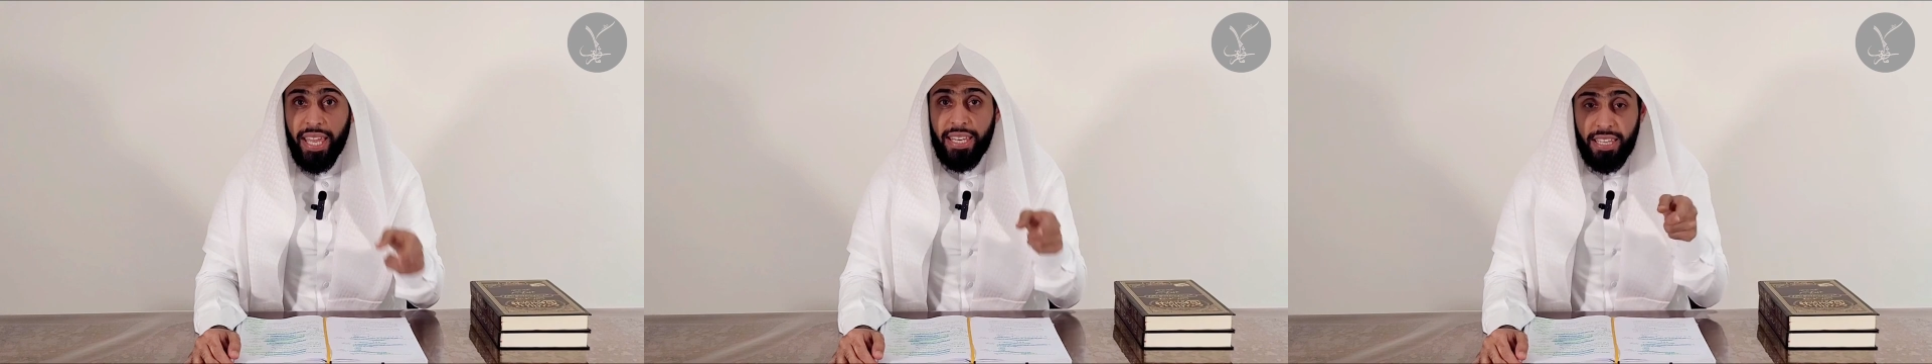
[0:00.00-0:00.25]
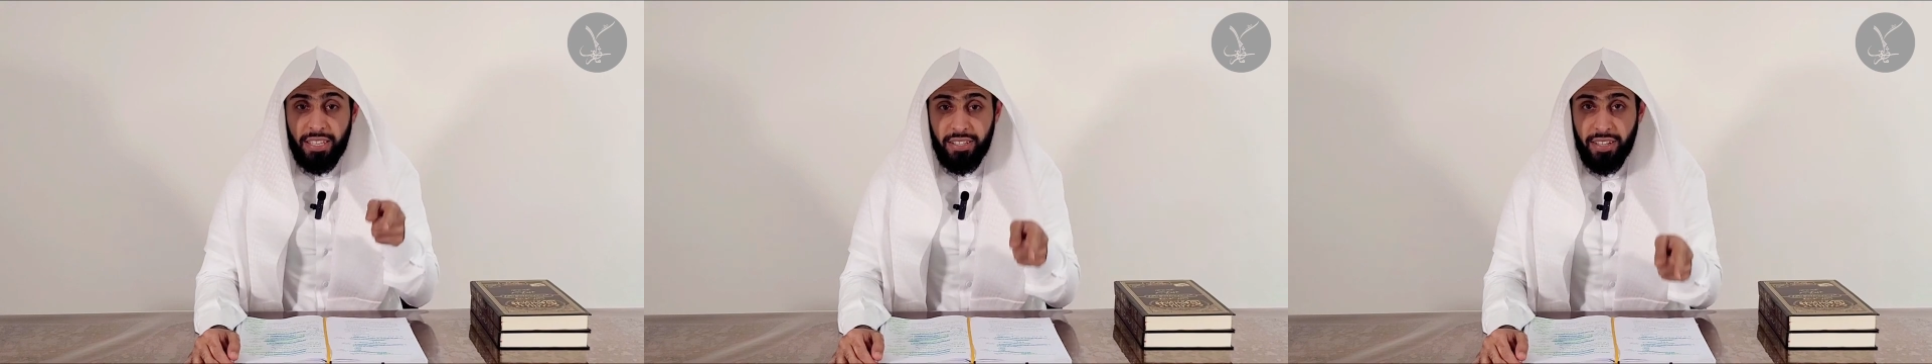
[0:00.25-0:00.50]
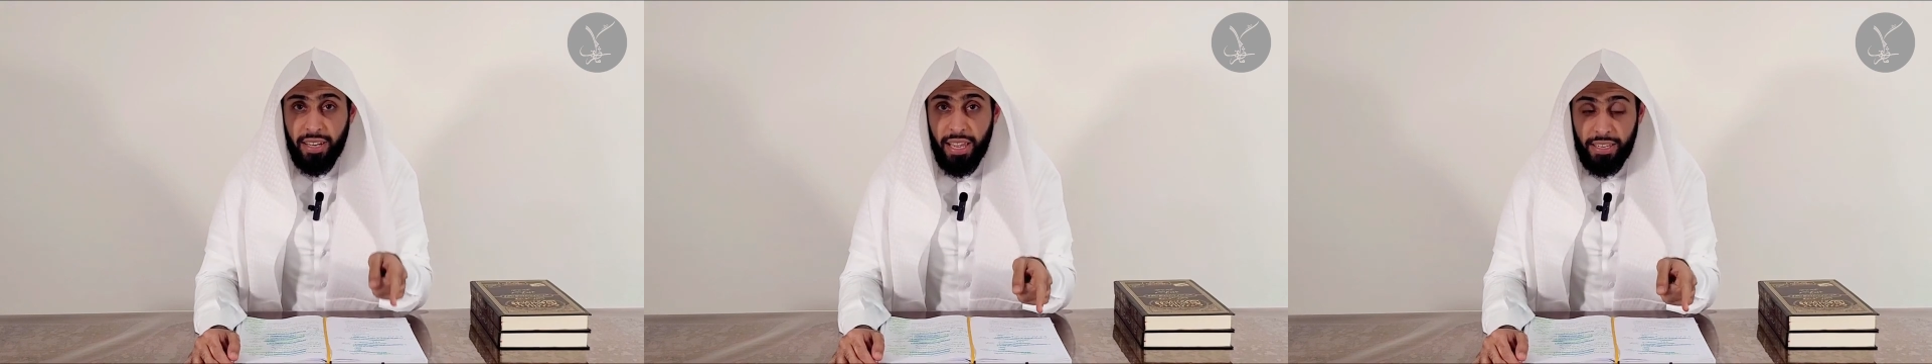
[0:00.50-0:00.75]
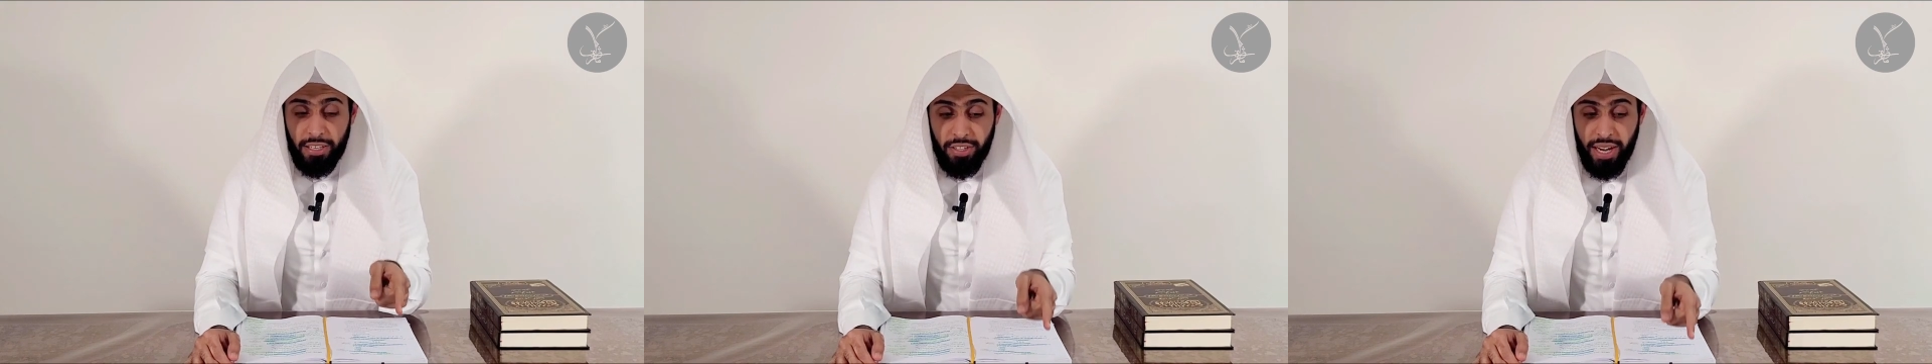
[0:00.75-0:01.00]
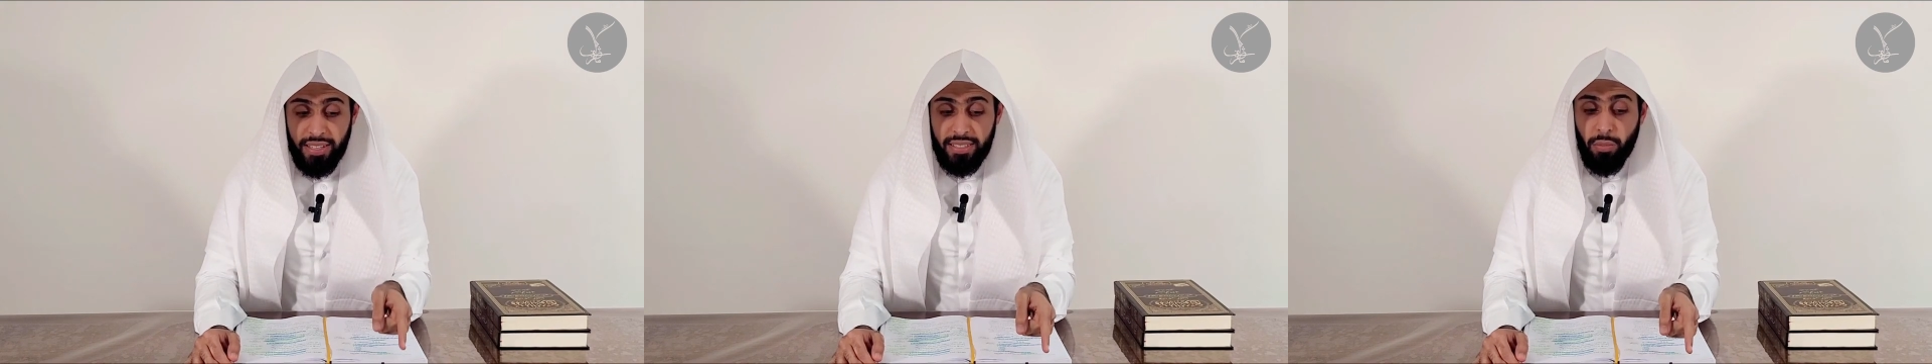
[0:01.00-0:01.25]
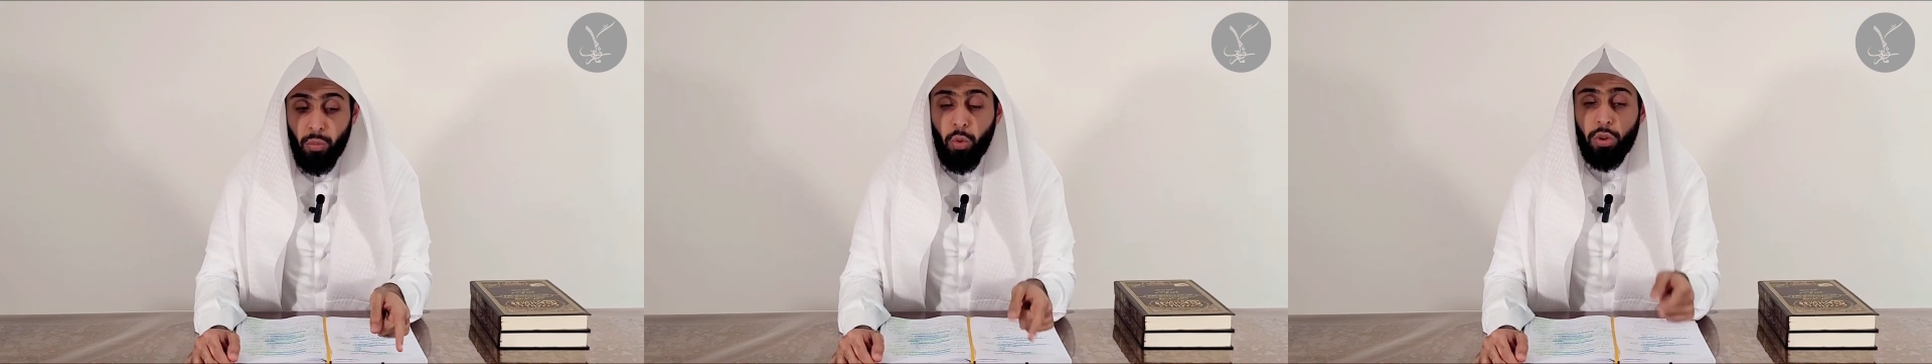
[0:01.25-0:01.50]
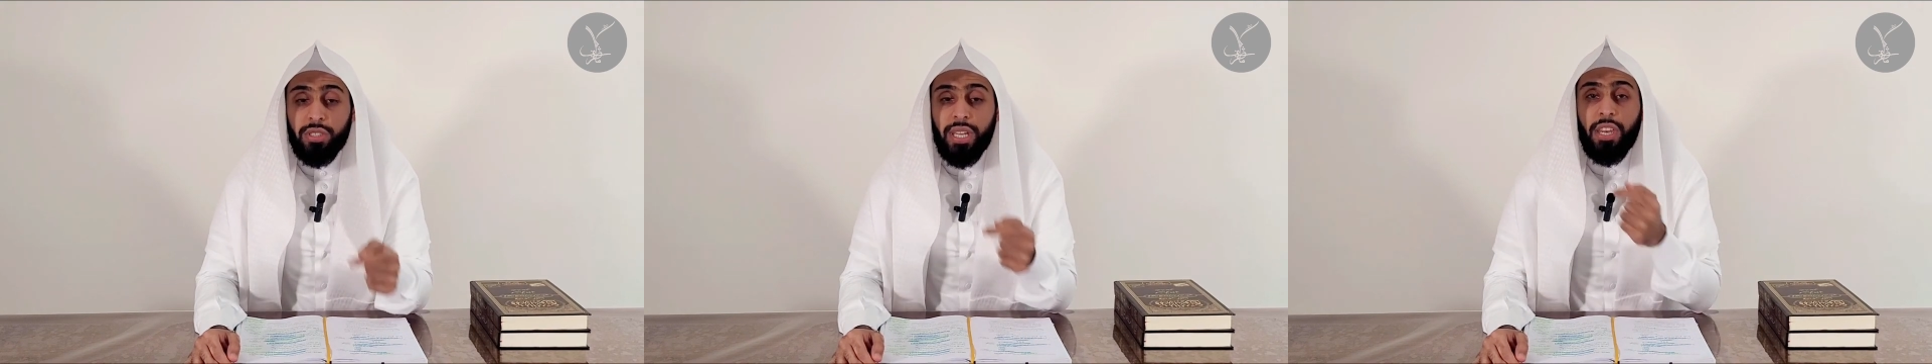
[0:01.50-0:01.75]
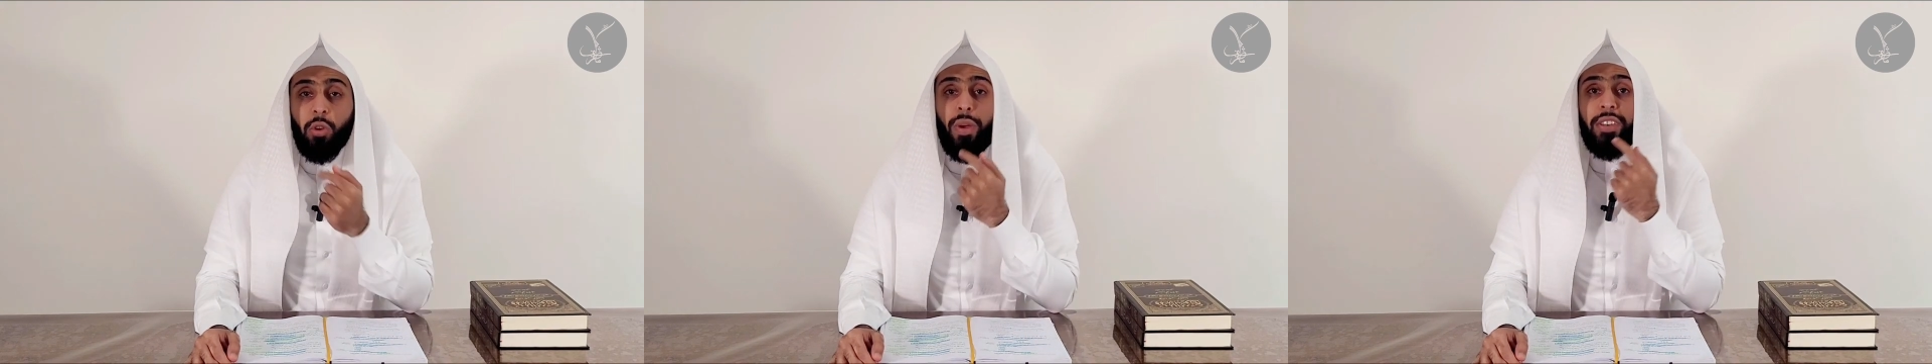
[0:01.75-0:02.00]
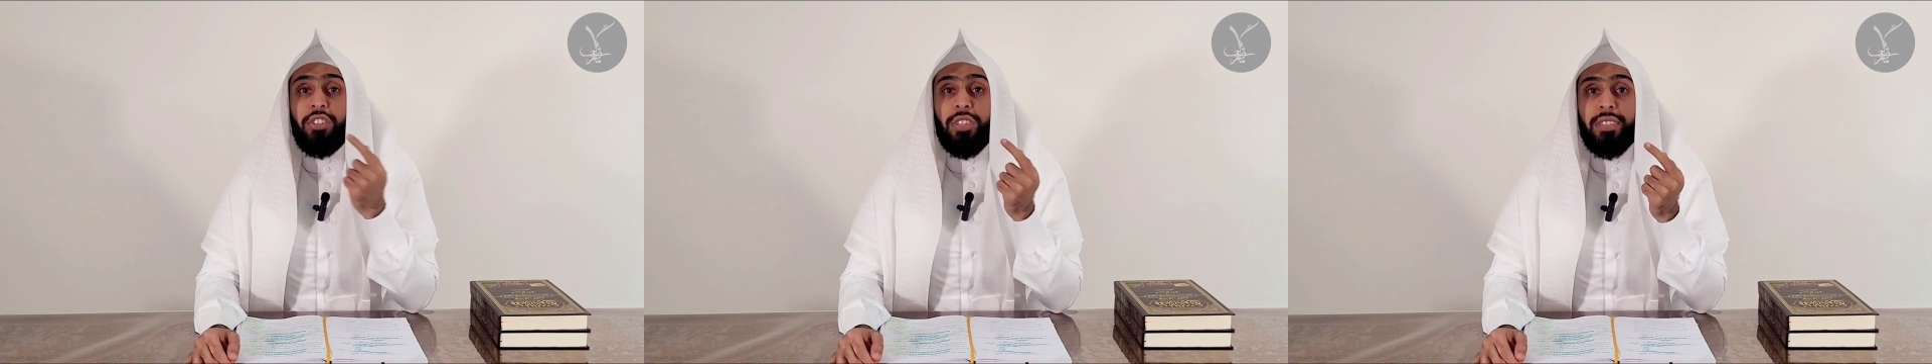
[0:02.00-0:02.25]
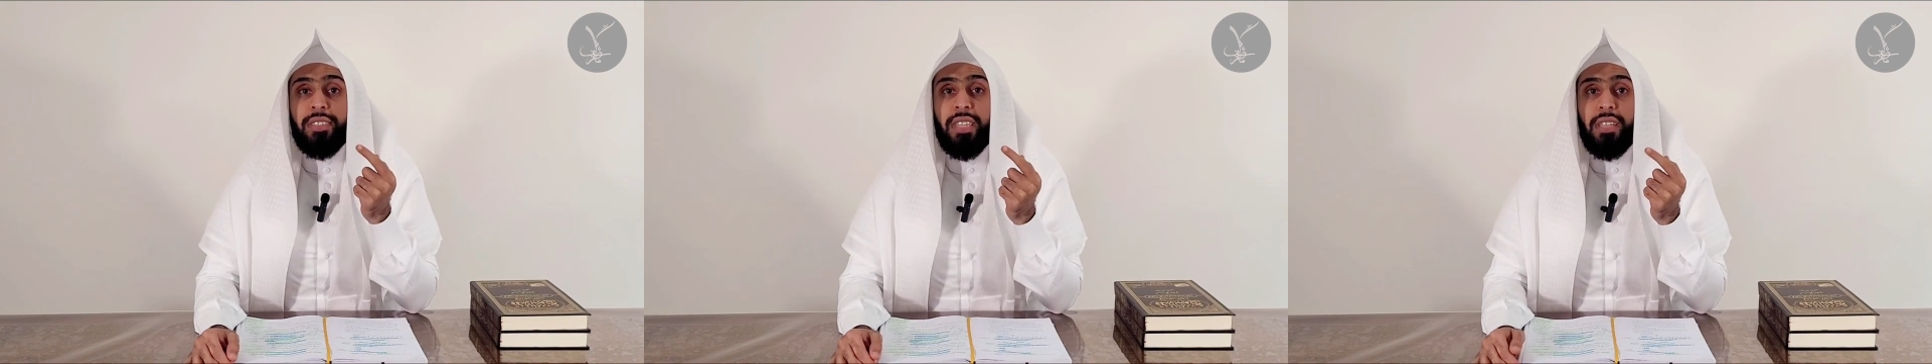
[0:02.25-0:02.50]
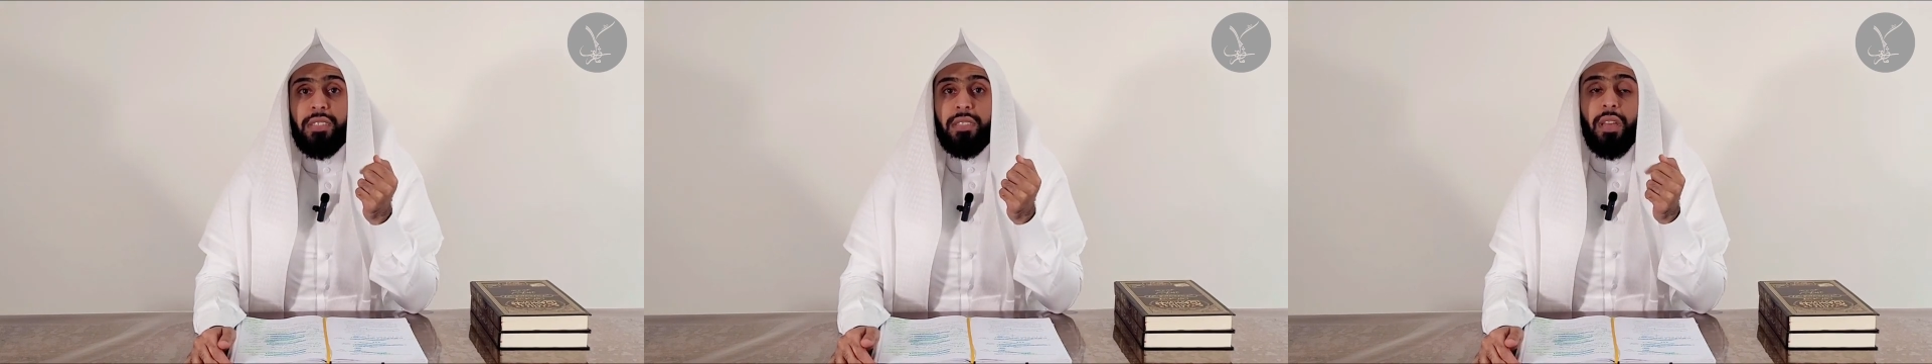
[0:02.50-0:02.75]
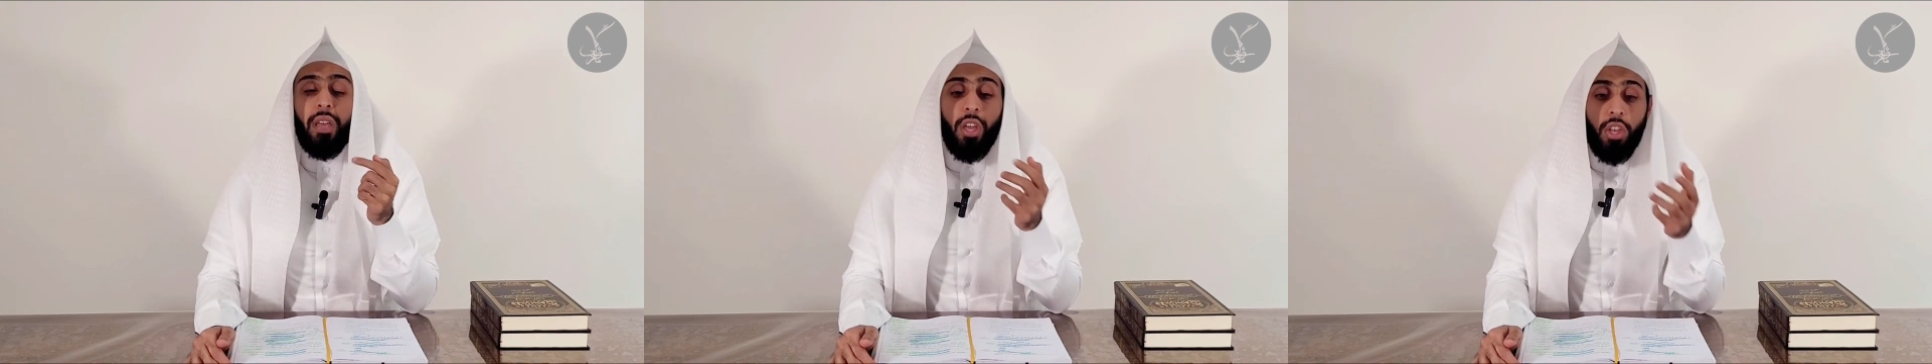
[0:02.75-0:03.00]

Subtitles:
and he drank some water and quenched his thirst.